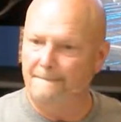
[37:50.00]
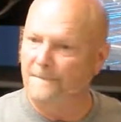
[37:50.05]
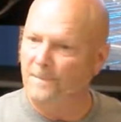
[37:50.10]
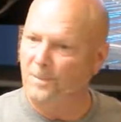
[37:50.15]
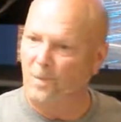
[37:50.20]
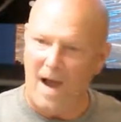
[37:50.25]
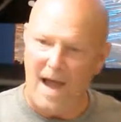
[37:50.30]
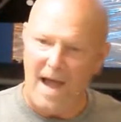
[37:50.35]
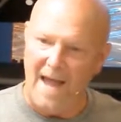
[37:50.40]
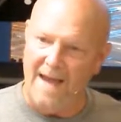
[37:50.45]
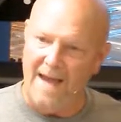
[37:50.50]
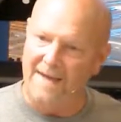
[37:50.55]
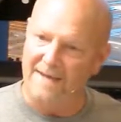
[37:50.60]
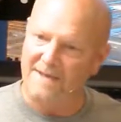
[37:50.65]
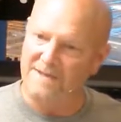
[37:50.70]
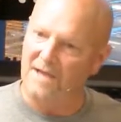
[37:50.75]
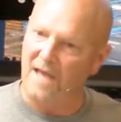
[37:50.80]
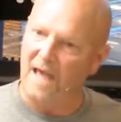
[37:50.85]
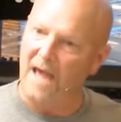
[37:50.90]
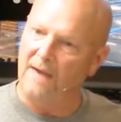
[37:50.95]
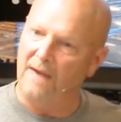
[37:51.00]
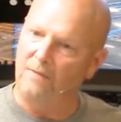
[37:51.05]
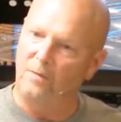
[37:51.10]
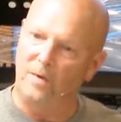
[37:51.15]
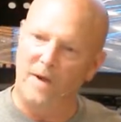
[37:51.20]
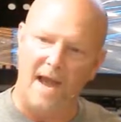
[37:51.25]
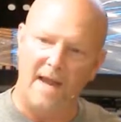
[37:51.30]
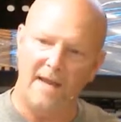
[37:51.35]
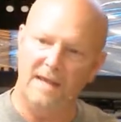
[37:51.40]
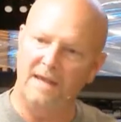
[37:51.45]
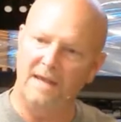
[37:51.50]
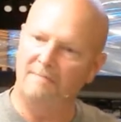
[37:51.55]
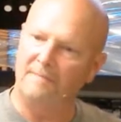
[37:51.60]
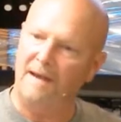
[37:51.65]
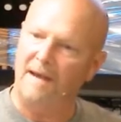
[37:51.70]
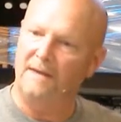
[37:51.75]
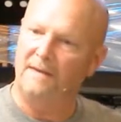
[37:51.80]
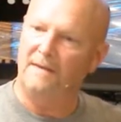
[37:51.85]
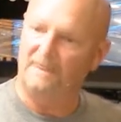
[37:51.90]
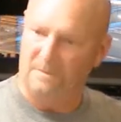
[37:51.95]
Right. It's like when I get
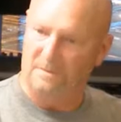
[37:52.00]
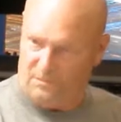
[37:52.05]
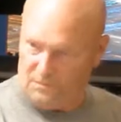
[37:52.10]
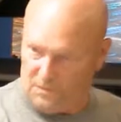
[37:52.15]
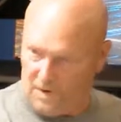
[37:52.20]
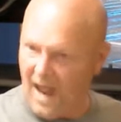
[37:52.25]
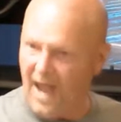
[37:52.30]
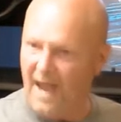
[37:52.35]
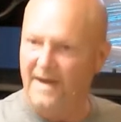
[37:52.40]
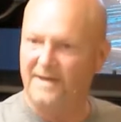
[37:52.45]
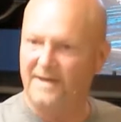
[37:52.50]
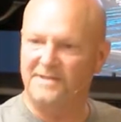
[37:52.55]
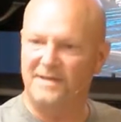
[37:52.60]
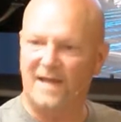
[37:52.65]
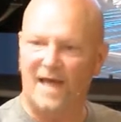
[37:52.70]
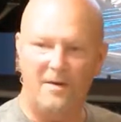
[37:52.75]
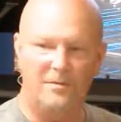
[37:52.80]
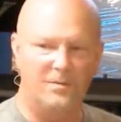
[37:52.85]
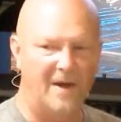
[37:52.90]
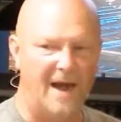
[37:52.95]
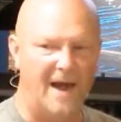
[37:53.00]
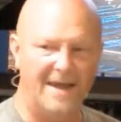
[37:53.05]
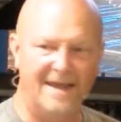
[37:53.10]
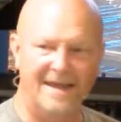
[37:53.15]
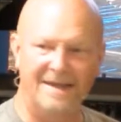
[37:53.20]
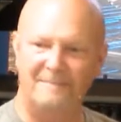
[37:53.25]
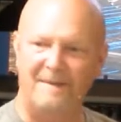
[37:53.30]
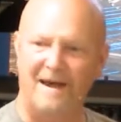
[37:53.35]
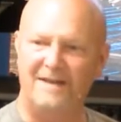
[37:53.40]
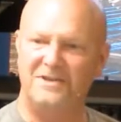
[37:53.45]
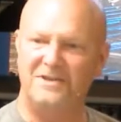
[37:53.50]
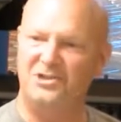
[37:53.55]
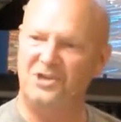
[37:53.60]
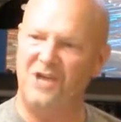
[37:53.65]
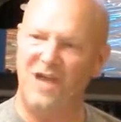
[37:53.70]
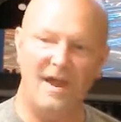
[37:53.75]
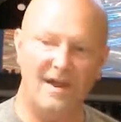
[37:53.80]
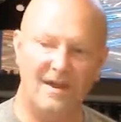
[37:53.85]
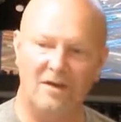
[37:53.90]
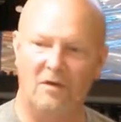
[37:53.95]
my right. It's like when I get my
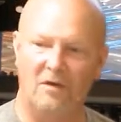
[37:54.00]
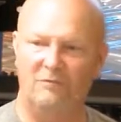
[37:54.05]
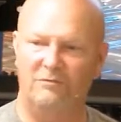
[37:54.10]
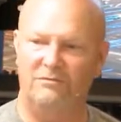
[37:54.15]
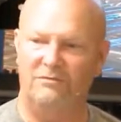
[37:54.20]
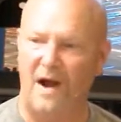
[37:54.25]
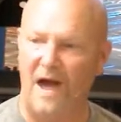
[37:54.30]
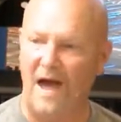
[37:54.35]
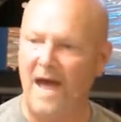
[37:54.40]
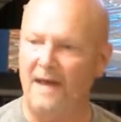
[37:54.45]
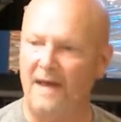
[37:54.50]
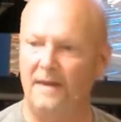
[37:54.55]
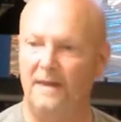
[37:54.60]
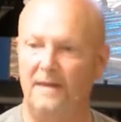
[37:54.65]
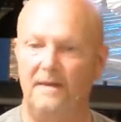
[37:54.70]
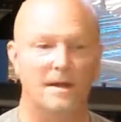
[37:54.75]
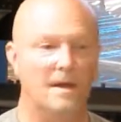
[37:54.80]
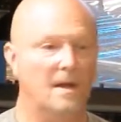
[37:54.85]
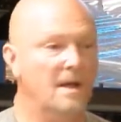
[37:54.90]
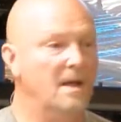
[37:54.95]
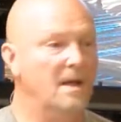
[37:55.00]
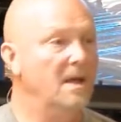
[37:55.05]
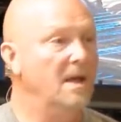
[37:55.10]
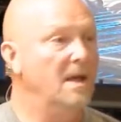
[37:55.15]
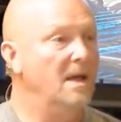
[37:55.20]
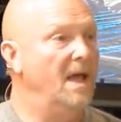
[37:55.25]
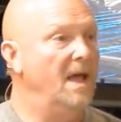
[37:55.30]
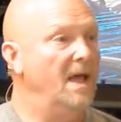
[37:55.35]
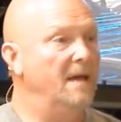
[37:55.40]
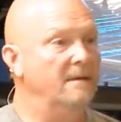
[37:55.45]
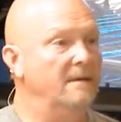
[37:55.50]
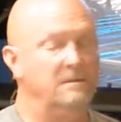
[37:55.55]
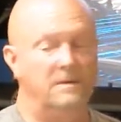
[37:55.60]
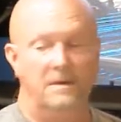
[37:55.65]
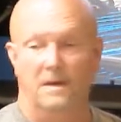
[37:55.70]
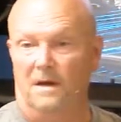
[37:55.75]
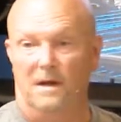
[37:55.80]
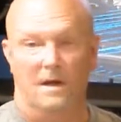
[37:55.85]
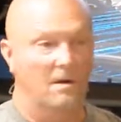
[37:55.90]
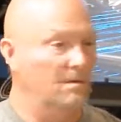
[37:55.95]
check on Friday, and
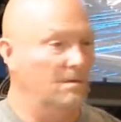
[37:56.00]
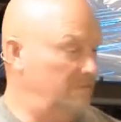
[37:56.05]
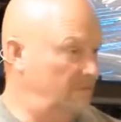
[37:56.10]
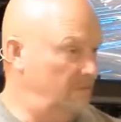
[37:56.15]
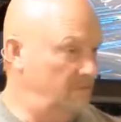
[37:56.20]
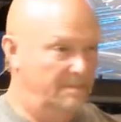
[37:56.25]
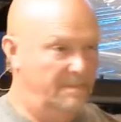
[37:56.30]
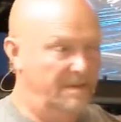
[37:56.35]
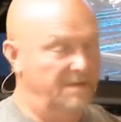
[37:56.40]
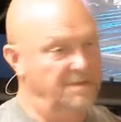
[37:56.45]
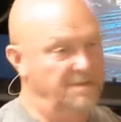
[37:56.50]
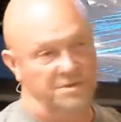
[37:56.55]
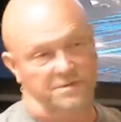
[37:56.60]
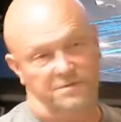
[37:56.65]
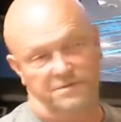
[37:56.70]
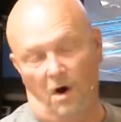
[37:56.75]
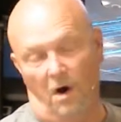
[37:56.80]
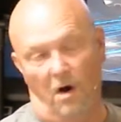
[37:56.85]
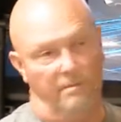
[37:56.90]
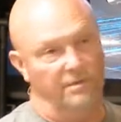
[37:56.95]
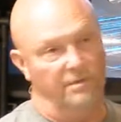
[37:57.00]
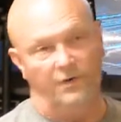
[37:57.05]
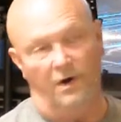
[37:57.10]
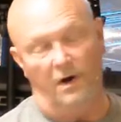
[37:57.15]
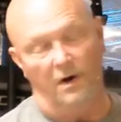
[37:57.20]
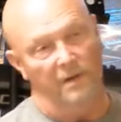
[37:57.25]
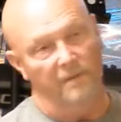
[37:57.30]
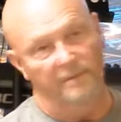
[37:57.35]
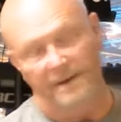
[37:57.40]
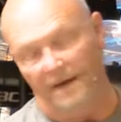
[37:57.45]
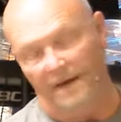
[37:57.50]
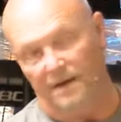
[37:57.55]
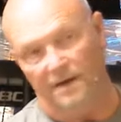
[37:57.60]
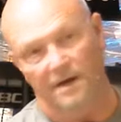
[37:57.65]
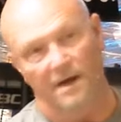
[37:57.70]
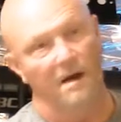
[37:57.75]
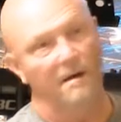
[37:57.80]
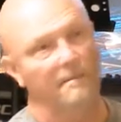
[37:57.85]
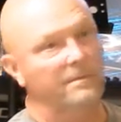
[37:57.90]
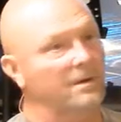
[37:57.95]
you know, I mean, just arbitrarily pick a
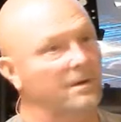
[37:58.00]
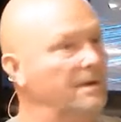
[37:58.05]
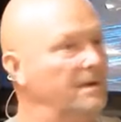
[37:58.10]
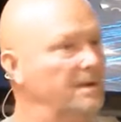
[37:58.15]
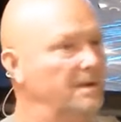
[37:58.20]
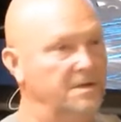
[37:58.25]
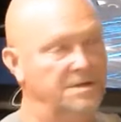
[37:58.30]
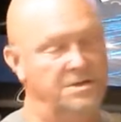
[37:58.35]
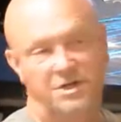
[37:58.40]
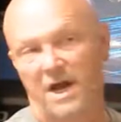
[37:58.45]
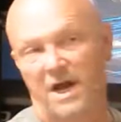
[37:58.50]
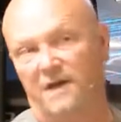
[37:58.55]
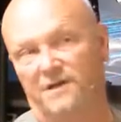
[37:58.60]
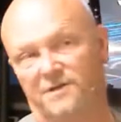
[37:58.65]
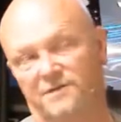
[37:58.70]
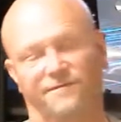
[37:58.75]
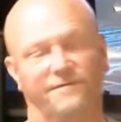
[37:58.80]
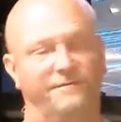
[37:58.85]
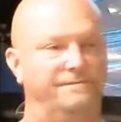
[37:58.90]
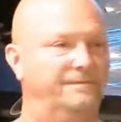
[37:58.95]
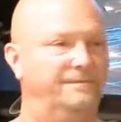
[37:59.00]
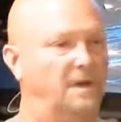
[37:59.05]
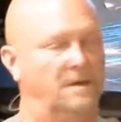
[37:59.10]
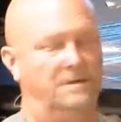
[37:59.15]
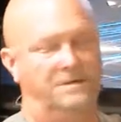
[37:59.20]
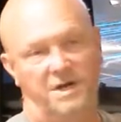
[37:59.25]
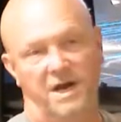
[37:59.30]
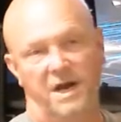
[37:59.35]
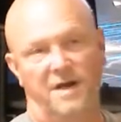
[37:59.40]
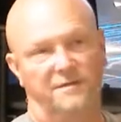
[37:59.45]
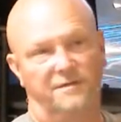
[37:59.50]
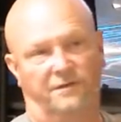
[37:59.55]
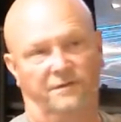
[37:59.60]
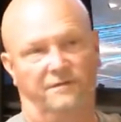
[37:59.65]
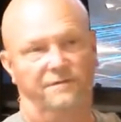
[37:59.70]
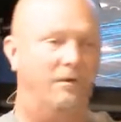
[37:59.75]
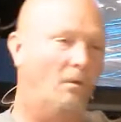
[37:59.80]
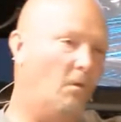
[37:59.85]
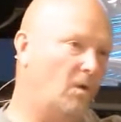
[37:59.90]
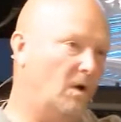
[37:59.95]
number. of The checks, the checks for
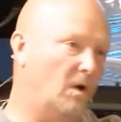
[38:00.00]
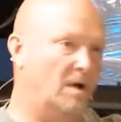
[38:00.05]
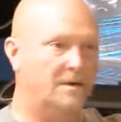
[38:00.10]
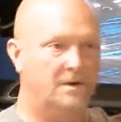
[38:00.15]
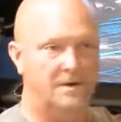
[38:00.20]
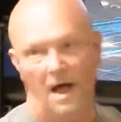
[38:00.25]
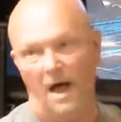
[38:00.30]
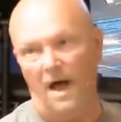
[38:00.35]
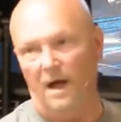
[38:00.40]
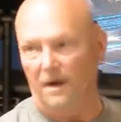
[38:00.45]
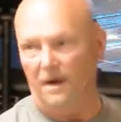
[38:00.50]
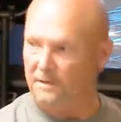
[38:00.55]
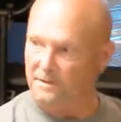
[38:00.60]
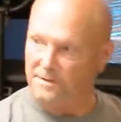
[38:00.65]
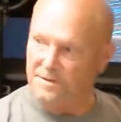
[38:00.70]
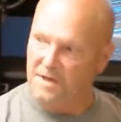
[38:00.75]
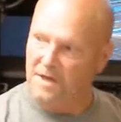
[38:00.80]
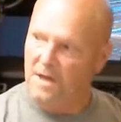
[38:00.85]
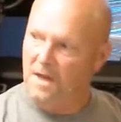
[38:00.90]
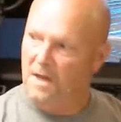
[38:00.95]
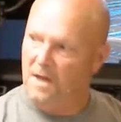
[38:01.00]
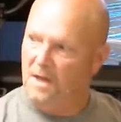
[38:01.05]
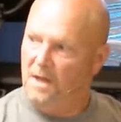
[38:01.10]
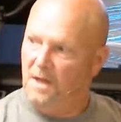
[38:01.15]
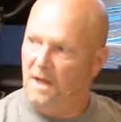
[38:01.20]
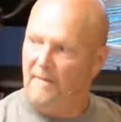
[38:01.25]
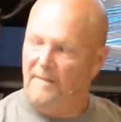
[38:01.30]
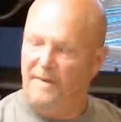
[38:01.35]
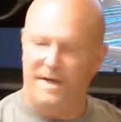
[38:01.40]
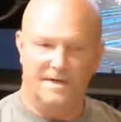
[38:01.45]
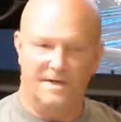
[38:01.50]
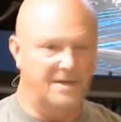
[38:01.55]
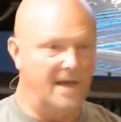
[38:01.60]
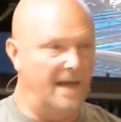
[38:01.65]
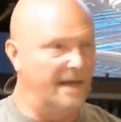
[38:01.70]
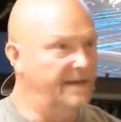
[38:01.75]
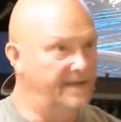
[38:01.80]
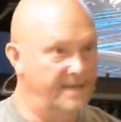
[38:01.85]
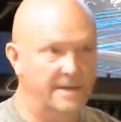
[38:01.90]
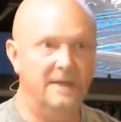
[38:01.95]
four hundred dollars I mean, it's
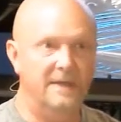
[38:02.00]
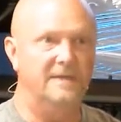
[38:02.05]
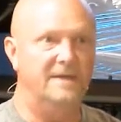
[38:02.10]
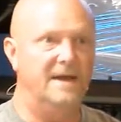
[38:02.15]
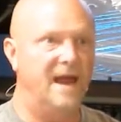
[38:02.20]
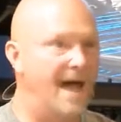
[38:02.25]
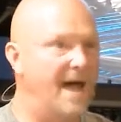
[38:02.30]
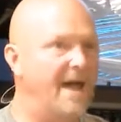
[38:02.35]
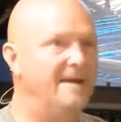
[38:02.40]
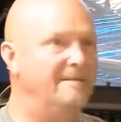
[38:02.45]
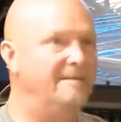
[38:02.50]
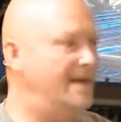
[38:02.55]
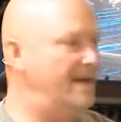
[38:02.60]
like, good night,